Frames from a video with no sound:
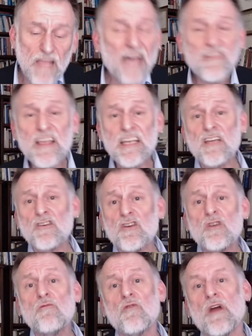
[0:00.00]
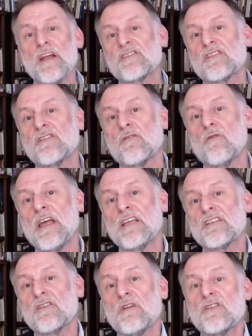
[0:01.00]
And then he enumerates the
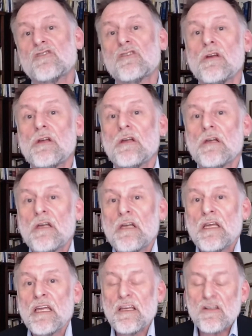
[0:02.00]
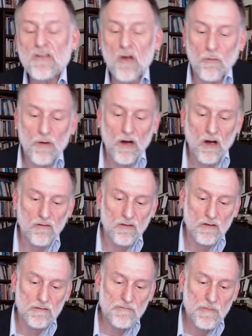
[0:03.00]
ways in which he is all
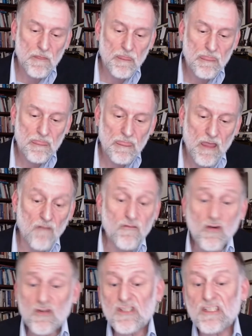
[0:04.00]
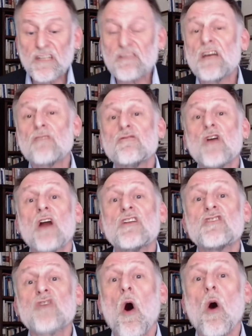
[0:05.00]
powerful. Uh, first, that, that God
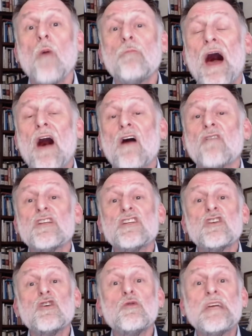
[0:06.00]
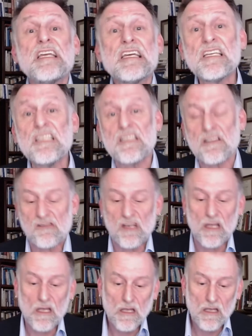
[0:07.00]
is all powerful in who he is.
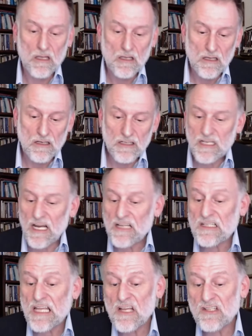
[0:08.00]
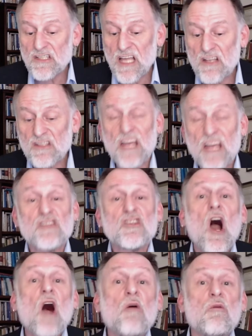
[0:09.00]
Indeed, Isaiah says that
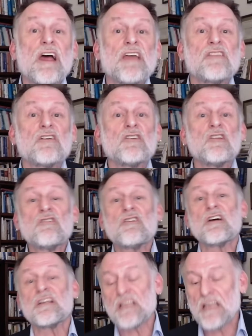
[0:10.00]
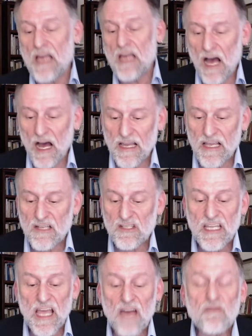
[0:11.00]
Yahweh, the Lord, uh,
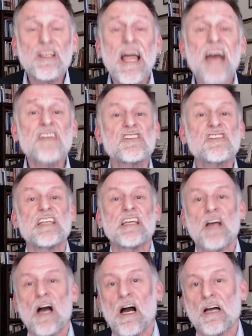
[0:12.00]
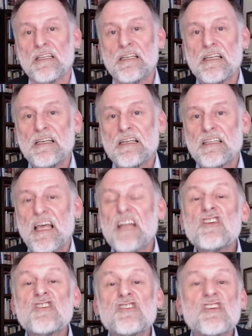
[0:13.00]
is the everlasting God.
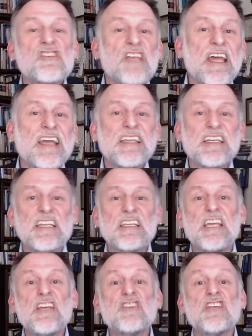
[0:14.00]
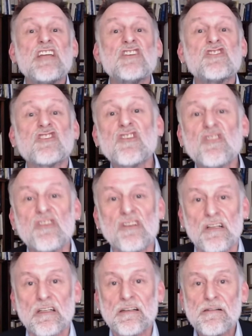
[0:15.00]
That is to say, that he's
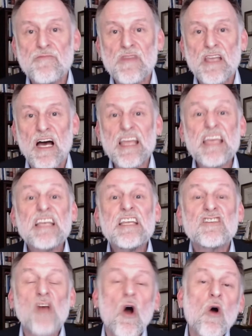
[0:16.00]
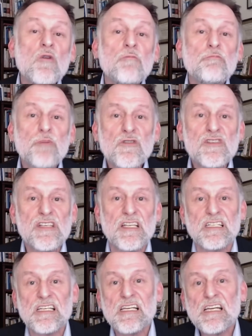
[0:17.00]
eternal uh, in his own
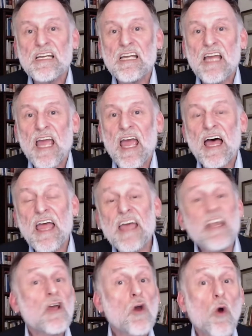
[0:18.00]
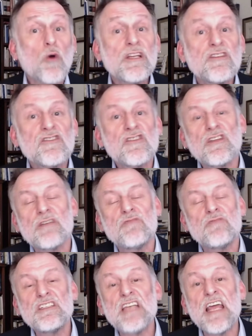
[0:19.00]
person uh, and according to the
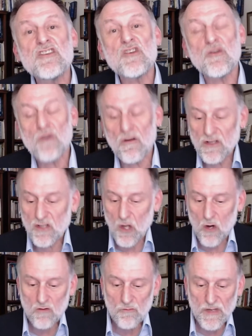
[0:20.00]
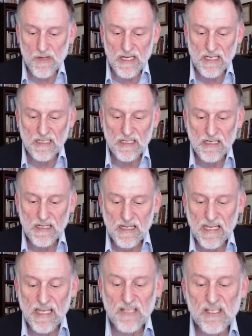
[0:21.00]
nature of his own being.
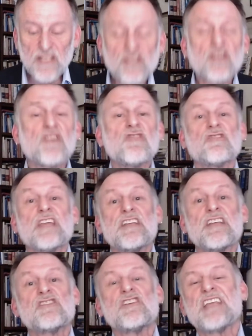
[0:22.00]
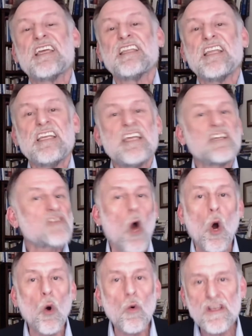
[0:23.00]
He's eternal. That is to say, that he has
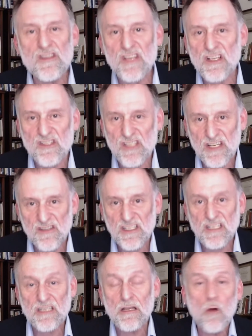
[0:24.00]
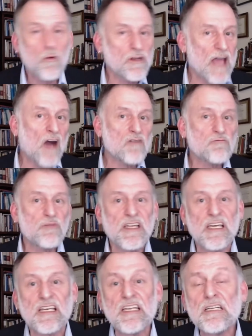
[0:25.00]
always existed without
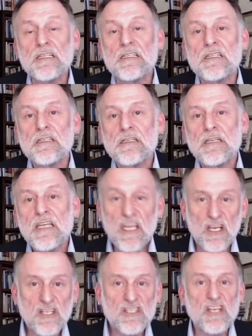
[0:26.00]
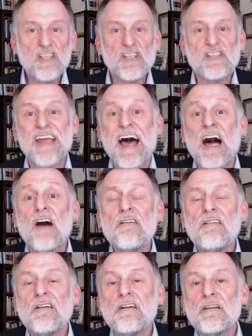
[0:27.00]
beginning he exists
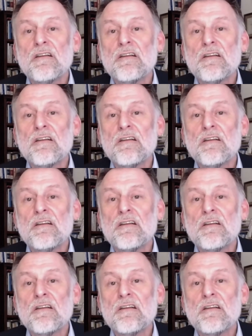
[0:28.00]
now,